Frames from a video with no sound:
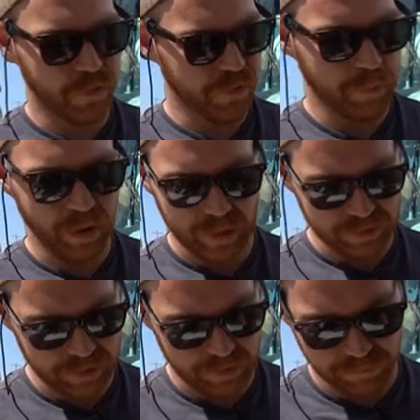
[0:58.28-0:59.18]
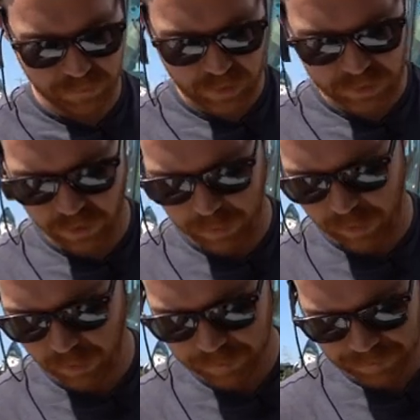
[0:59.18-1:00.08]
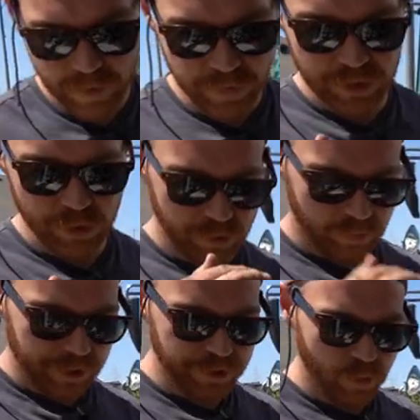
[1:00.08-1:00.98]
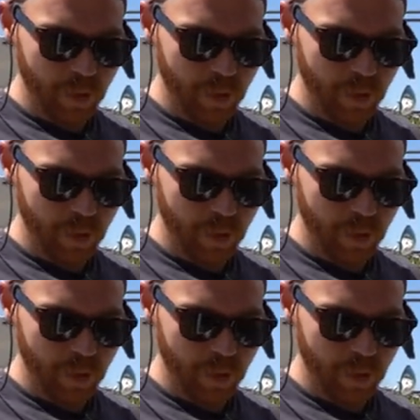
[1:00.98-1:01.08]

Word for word: for the positive terminal. And then you would run your